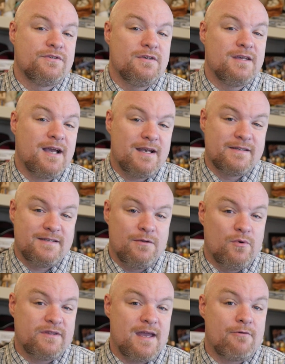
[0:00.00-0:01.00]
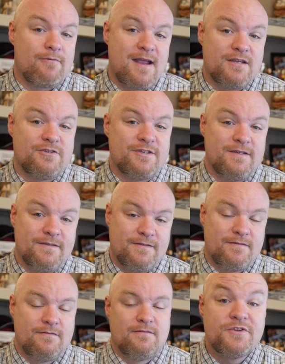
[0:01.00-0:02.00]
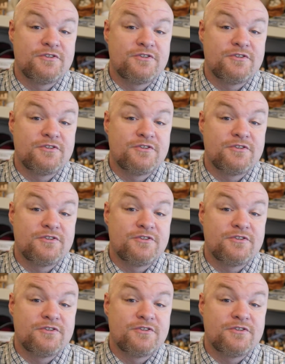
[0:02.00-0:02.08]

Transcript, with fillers: so you can kind of see what that range is.